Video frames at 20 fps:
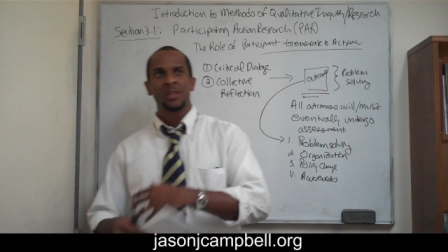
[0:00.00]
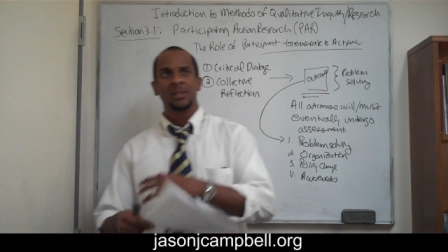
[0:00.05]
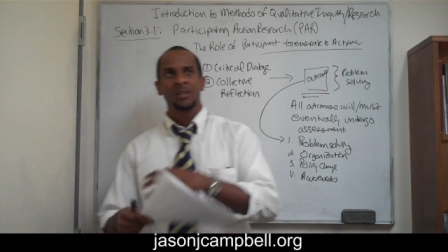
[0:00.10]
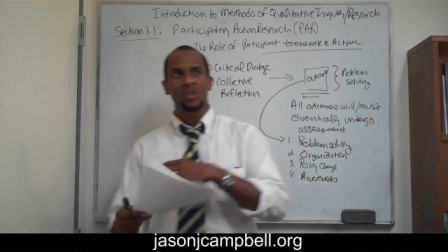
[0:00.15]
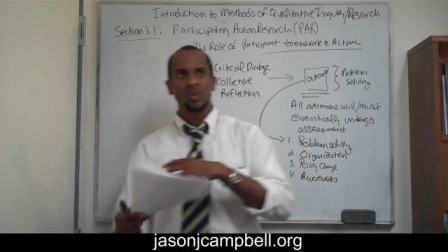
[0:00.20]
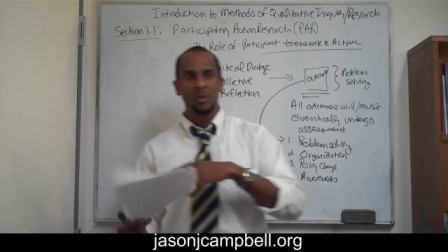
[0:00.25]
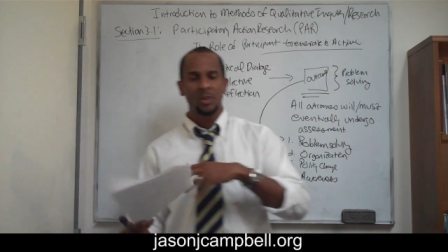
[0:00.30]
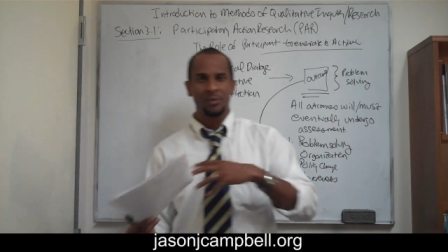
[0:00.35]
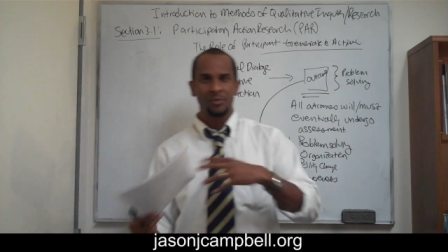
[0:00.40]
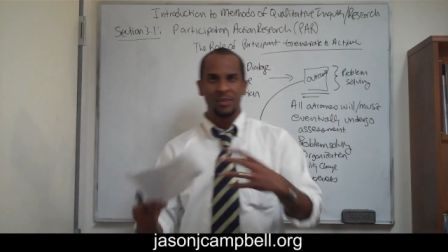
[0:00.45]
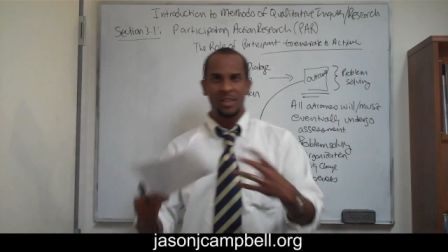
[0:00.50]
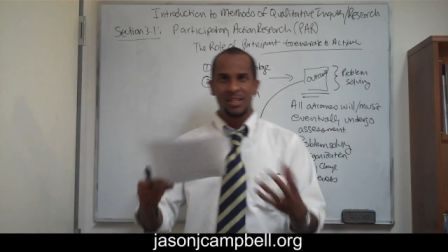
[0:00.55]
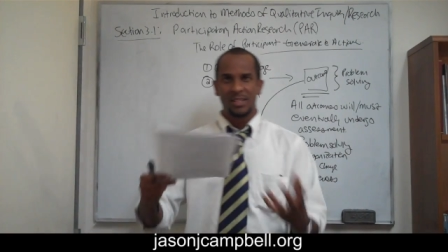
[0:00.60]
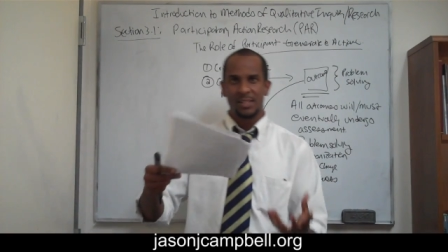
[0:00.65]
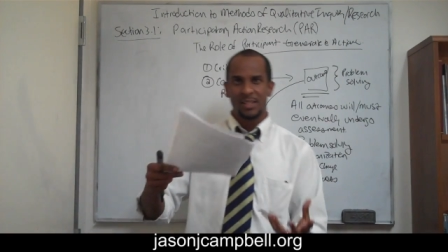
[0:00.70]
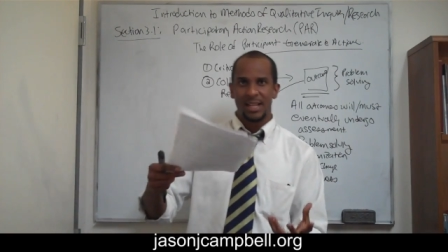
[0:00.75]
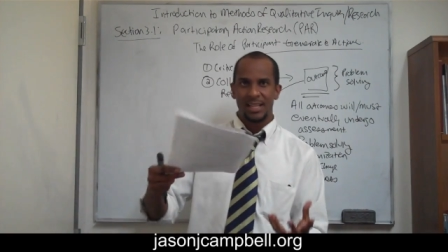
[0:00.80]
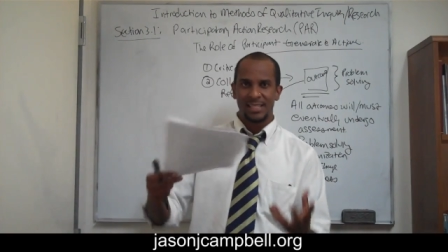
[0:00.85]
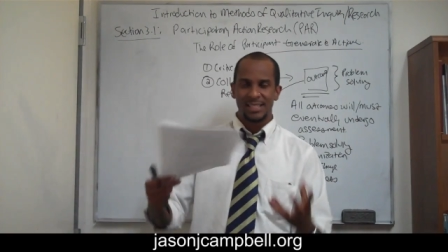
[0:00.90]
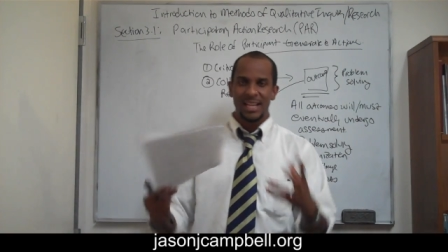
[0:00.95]
Sort of
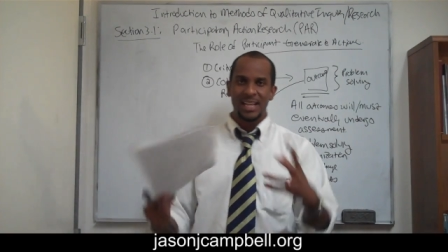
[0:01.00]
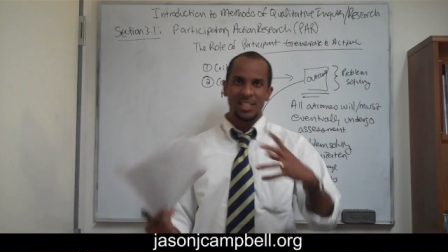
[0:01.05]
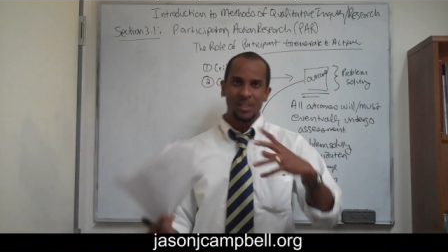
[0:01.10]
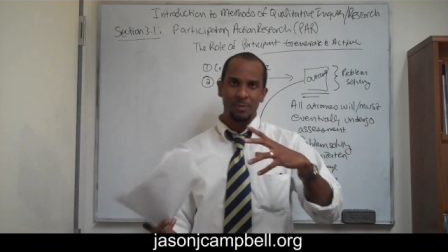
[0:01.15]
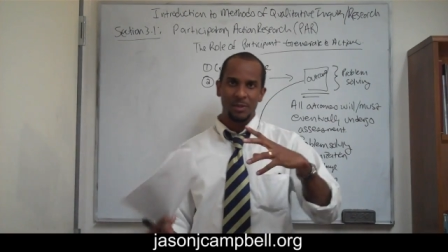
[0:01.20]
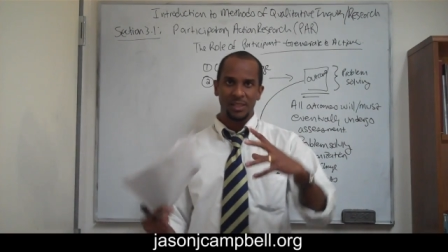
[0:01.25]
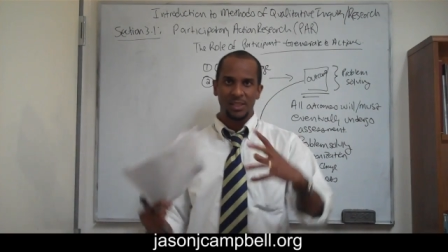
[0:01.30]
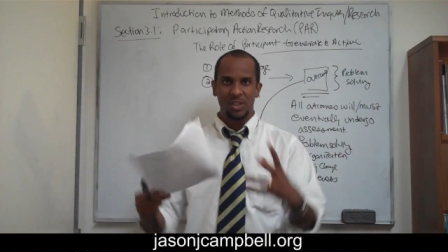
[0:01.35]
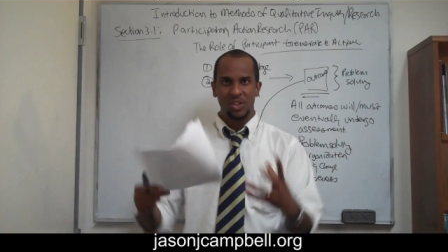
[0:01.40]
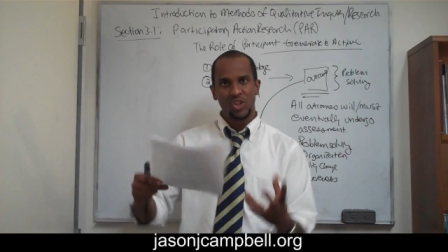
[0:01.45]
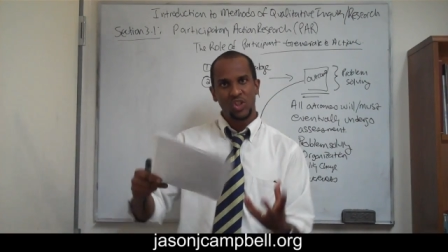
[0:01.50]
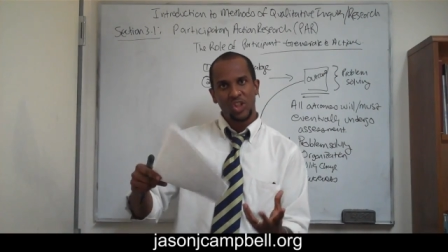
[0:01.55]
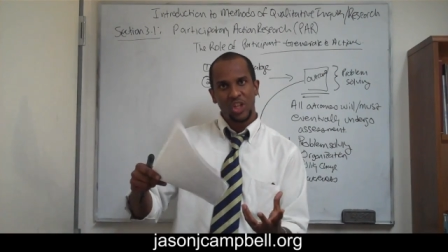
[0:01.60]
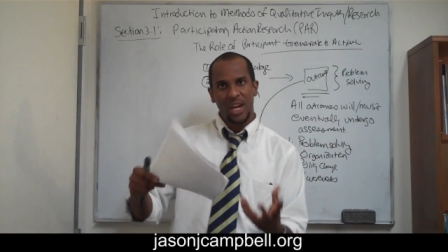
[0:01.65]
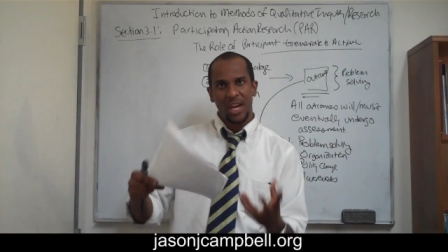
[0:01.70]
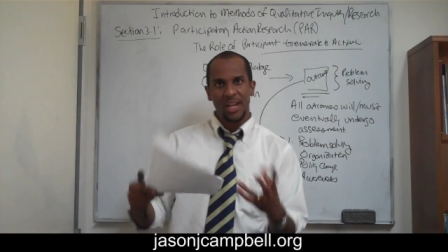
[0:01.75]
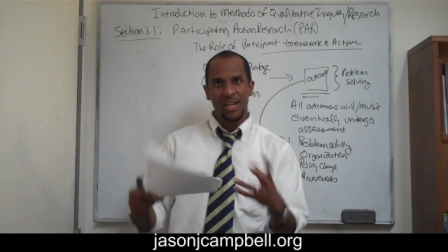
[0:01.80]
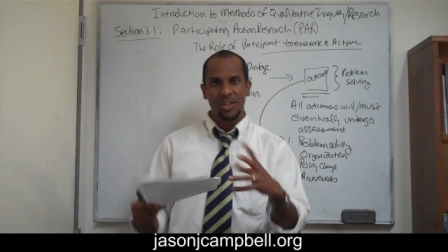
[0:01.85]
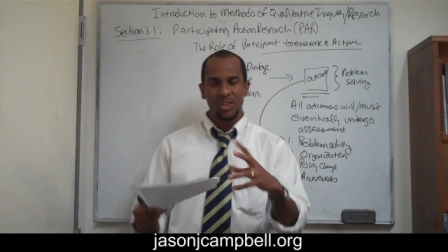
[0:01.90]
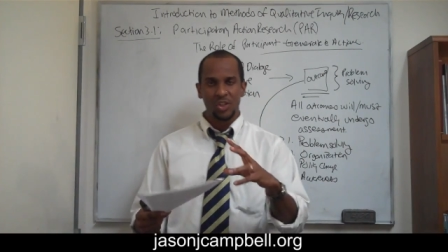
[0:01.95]
this assessment, this
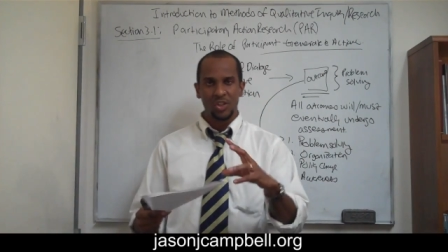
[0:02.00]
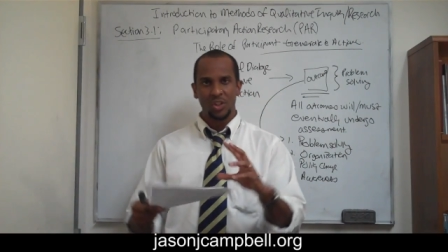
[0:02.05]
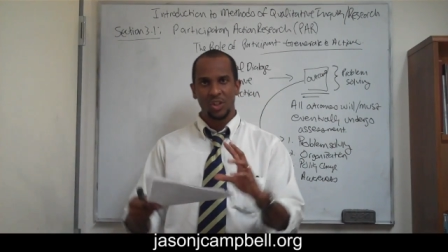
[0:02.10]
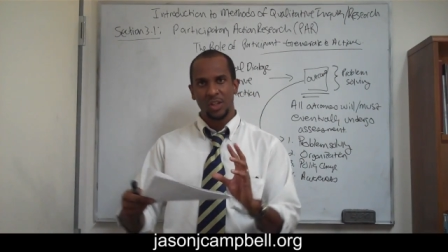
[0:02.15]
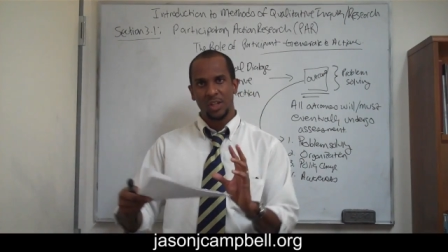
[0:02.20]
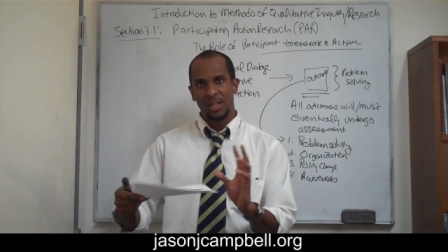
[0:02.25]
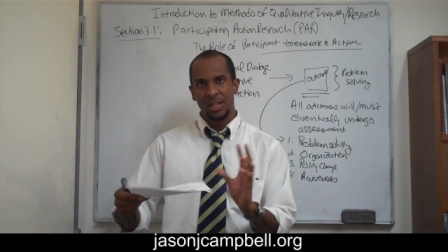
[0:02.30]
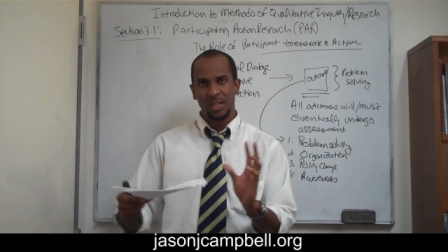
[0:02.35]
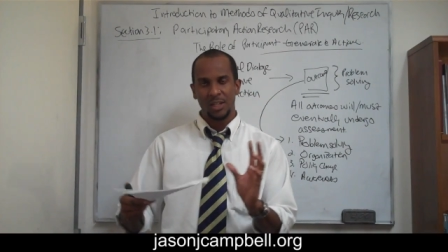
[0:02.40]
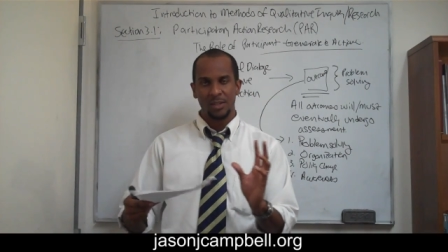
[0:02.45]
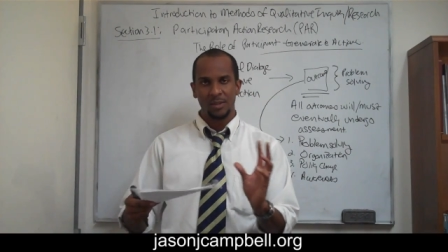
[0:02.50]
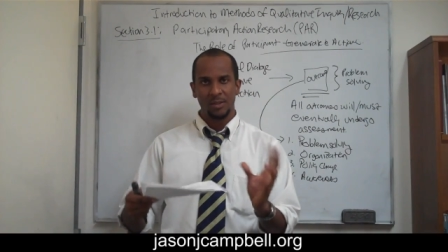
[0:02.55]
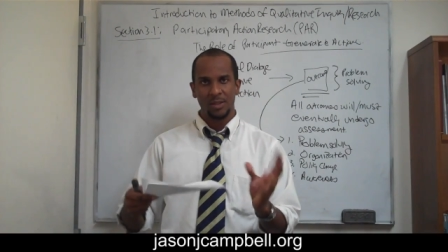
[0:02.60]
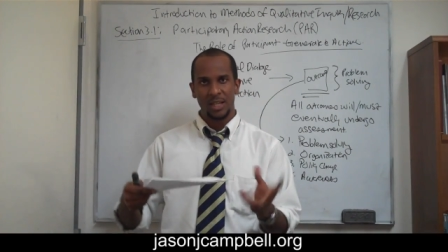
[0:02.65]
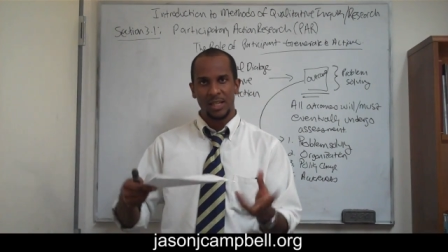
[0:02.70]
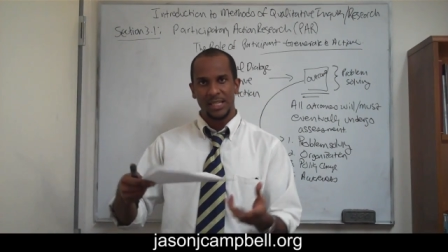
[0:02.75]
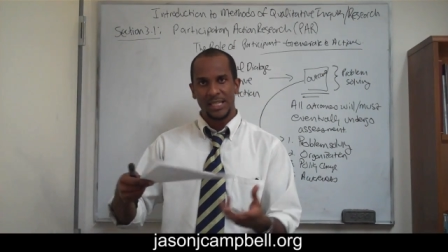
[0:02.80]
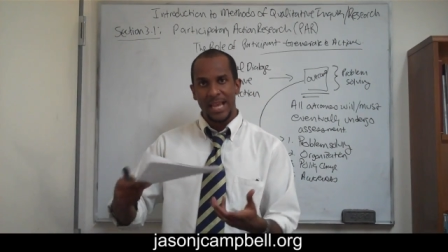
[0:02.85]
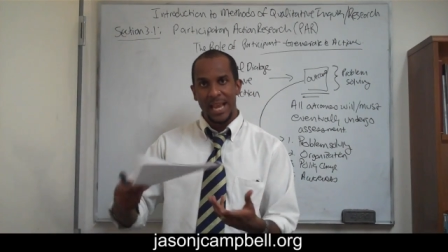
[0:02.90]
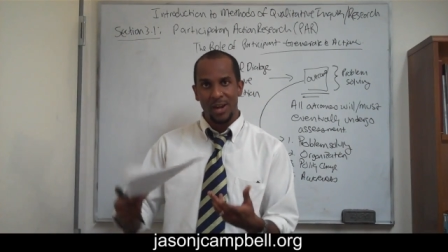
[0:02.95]
change in,
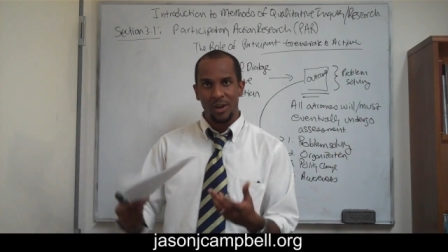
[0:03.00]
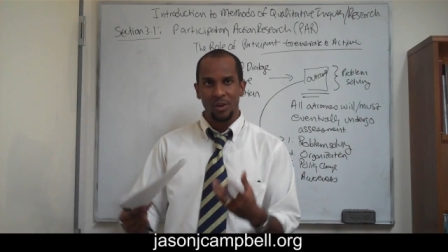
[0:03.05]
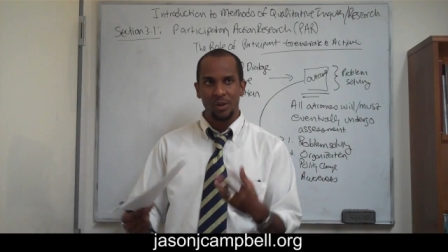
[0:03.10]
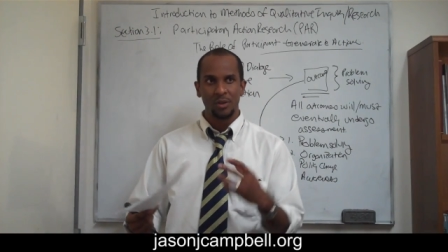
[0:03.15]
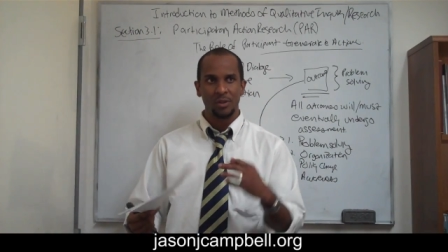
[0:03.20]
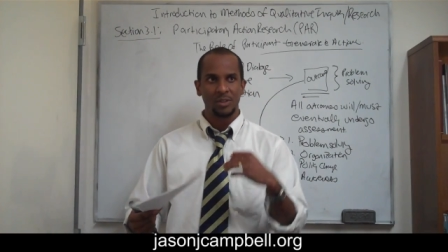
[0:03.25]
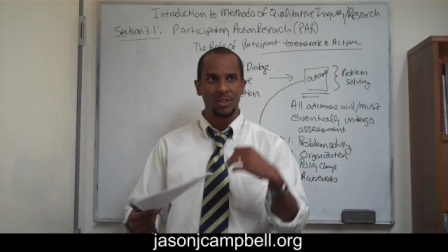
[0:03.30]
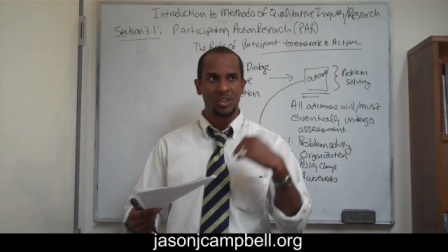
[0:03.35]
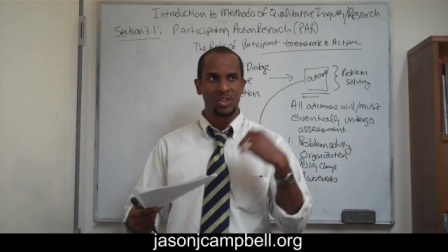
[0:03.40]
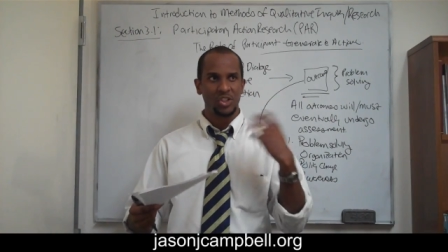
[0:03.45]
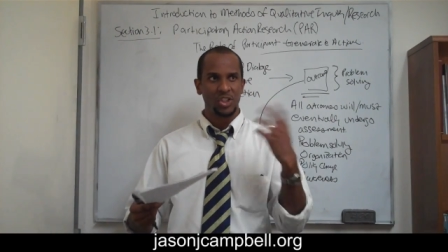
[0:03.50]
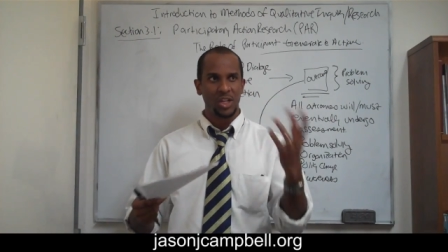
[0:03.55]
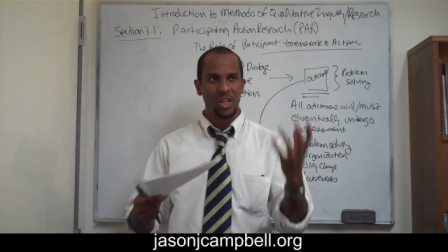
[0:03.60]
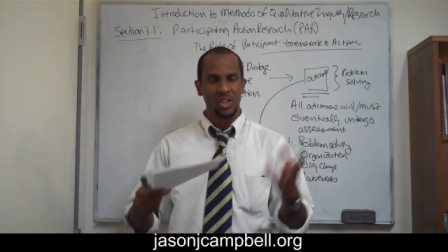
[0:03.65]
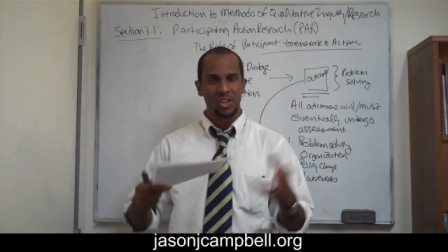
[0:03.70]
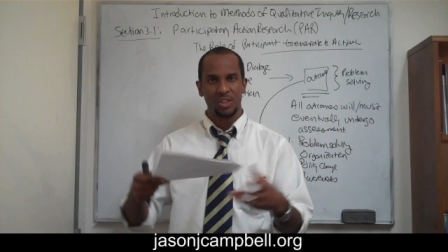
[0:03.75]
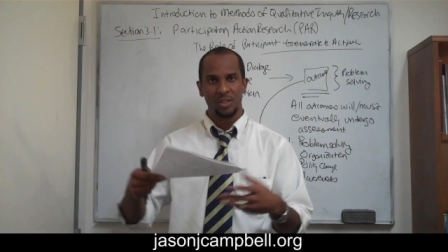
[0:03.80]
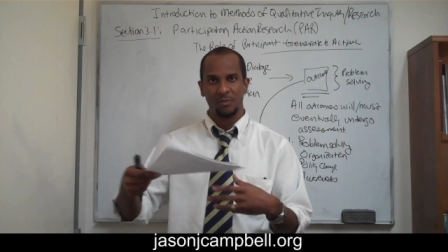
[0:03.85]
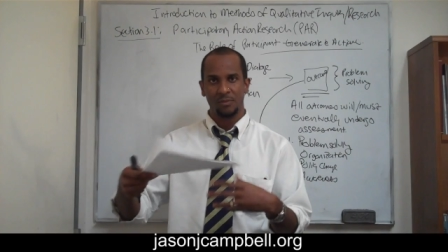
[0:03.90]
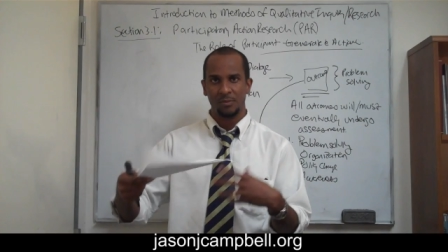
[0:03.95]
in tenor, this
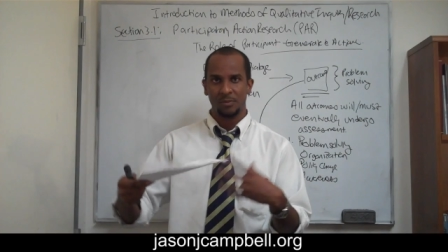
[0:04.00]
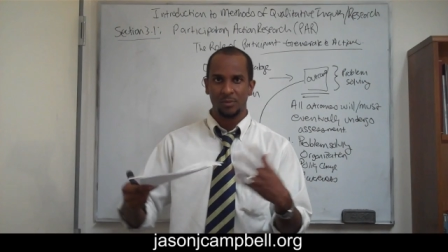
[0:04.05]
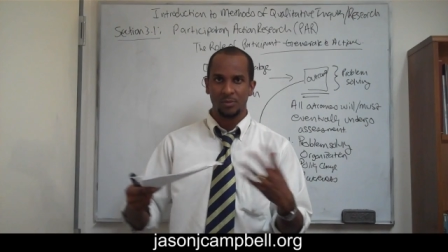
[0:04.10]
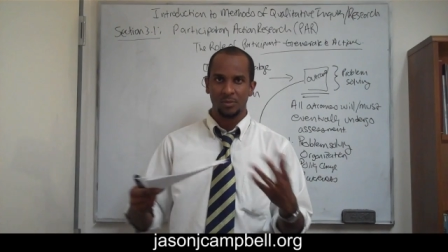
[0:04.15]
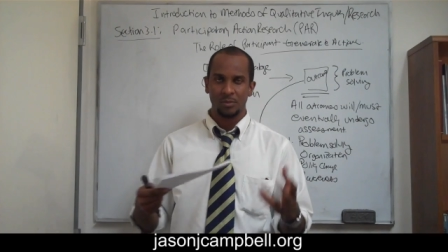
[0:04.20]
change in,